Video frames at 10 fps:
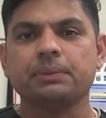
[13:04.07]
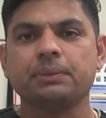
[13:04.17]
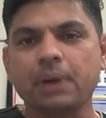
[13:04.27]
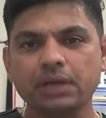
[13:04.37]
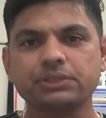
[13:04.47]

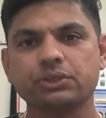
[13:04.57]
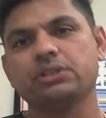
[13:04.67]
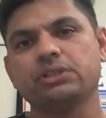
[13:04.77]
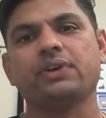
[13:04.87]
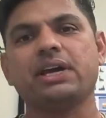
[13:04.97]
posture
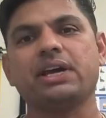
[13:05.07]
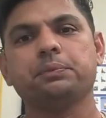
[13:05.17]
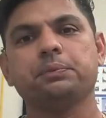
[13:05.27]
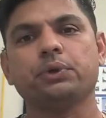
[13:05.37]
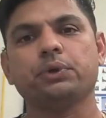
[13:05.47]
is very
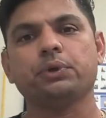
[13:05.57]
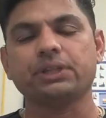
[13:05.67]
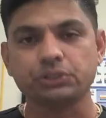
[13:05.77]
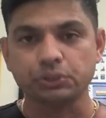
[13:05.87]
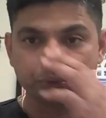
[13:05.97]
important, that
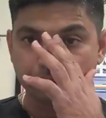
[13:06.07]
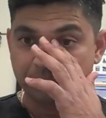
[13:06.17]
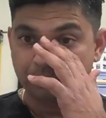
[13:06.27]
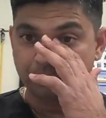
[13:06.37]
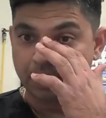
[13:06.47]
you do the
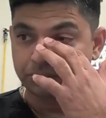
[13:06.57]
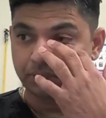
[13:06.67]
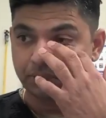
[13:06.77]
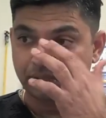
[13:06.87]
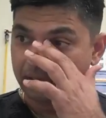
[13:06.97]
right posture.
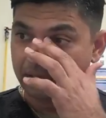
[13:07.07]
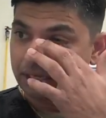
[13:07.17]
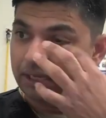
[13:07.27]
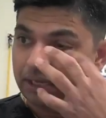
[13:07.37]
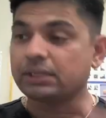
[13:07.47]
Okay,
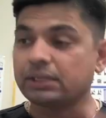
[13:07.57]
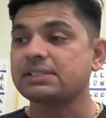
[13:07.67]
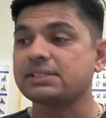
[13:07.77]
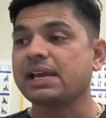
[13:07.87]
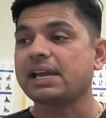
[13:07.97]
the
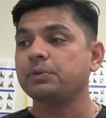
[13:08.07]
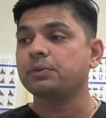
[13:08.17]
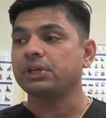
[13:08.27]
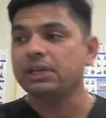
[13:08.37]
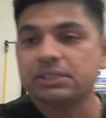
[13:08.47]
second one
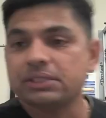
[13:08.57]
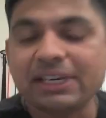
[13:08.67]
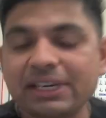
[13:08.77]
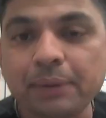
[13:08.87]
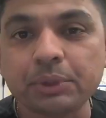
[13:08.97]
is the
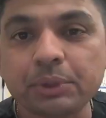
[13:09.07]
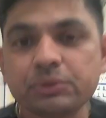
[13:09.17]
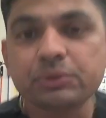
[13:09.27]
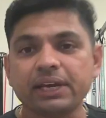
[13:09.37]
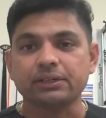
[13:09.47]
labrum
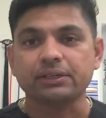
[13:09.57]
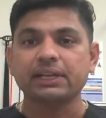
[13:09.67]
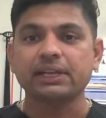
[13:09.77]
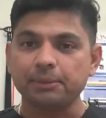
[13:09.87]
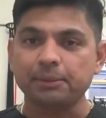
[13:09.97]
tear. The
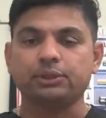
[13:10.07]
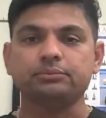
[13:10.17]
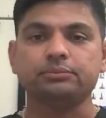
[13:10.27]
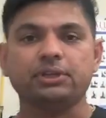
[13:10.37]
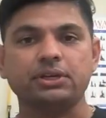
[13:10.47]

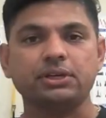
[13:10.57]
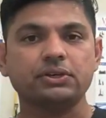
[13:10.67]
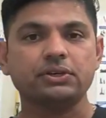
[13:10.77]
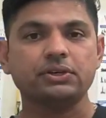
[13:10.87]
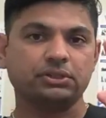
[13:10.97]
labrum
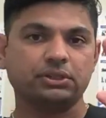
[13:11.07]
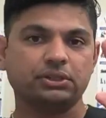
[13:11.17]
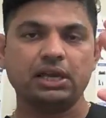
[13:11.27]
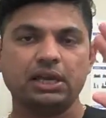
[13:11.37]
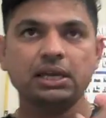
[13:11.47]
is
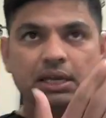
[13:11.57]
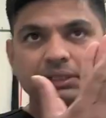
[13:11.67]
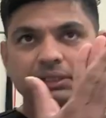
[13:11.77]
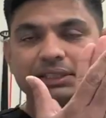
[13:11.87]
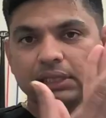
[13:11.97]

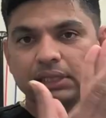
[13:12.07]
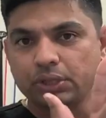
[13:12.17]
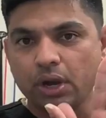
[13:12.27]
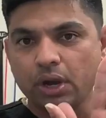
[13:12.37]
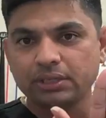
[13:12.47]
that
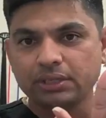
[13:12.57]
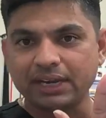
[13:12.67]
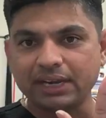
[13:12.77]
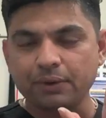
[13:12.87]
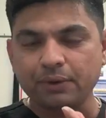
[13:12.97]
glenoid that I
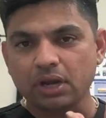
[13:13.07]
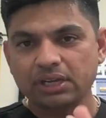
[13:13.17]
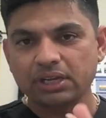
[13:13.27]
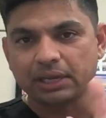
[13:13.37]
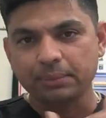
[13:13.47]
was talking
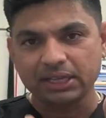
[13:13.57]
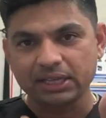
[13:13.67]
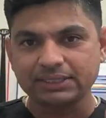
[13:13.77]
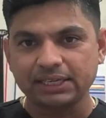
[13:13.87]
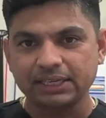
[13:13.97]
about, the
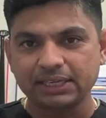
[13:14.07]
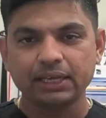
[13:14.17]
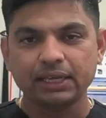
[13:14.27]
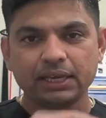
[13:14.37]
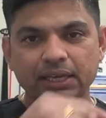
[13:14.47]
T.
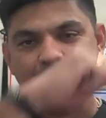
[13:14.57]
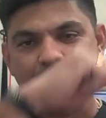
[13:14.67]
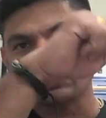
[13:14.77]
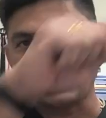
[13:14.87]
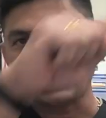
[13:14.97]
Okay, so
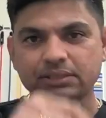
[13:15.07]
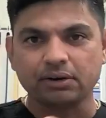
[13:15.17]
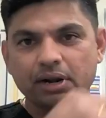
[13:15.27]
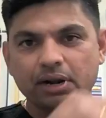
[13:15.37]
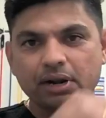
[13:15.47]
that's a
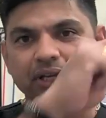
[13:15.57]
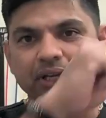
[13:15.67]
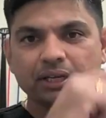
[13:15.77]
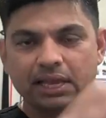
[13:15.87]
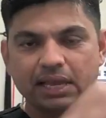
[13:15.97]
rounding
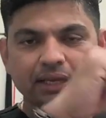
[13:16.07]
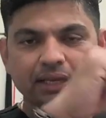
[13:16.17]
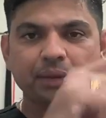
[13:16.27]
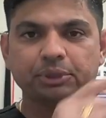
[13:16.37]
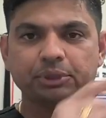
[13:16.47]
is like a
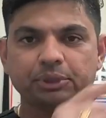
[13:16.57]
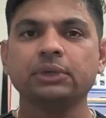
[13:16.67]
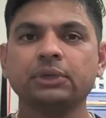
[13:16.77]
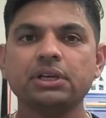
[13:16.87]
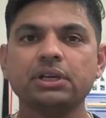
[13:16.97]
labrum.
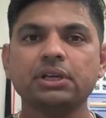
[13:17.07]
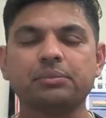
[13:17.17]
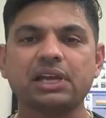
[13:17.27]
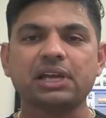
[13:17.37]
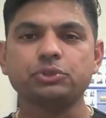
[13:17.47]

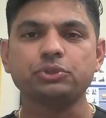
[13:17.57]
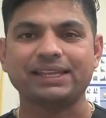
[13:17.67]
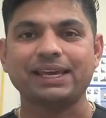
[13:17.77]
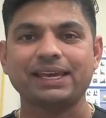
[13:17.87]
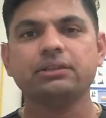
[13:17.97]
Sometimes you can
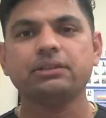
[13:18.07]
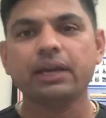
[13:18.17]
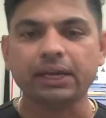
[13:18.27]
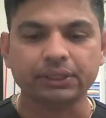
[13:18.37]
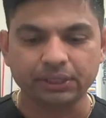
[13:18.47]
get a
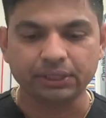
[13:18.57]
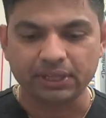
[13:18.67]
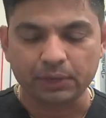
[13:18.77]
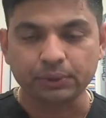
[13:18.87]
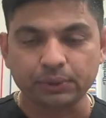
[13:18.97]
tear in
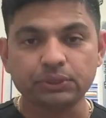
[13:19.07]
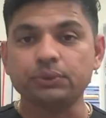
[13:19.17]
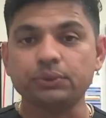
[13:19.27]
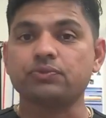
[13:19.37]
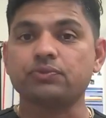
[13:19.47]
that one too.
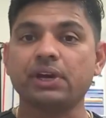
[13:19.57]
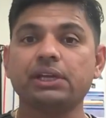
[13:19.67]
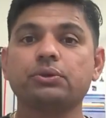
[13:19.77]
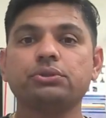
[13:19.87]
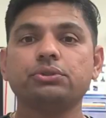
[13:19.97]
It's very
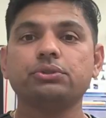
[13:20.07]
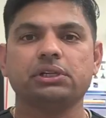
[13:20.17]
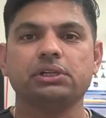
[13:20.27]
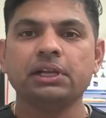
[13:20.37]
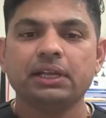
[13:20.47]
crucial
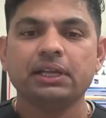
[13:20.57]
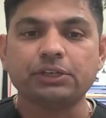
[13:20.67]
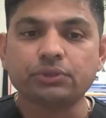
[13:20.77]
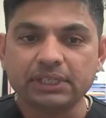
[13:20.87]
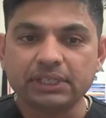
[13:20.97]
that
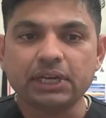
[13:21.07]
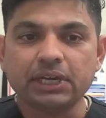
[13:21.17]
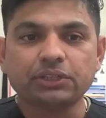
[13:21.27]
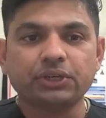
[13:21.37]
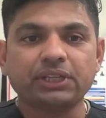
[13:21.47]
you see the
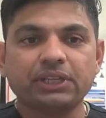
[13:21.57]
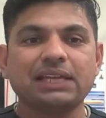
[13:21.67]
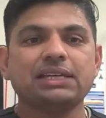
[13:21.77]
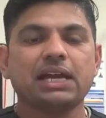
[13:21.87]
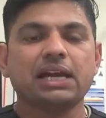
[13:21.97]
doctor at that
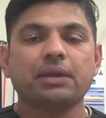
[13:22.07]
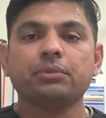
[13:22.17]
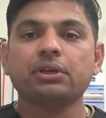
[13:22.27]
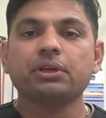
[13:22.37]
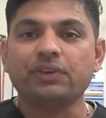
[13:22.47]
time.
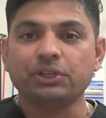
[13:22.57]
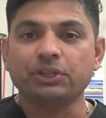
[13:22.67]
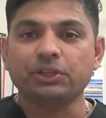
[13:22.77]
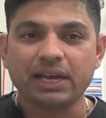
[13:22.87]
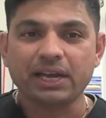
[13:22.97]
When you
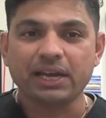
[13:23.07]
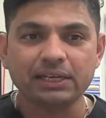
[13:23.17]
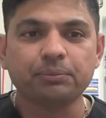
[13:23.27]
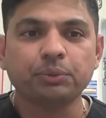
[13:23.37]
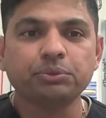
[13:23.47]
get a
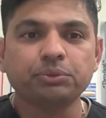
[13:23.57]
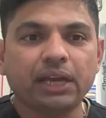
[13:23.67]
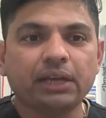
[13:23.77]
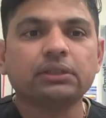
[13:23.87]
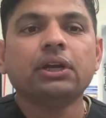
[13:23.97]
labrum
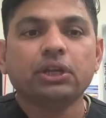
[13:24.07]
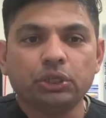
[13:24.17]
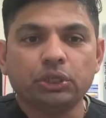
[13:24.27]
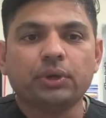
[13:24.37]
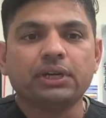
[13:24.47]
tear,
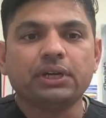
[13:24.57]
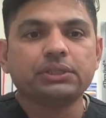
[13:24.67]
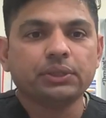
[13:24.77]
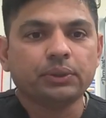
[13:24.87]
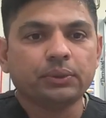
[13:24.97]
you wanted
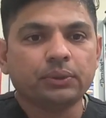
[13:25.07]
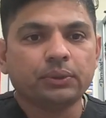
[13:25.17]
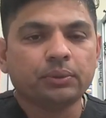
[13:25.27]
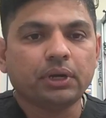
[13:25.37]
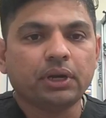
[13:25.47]
to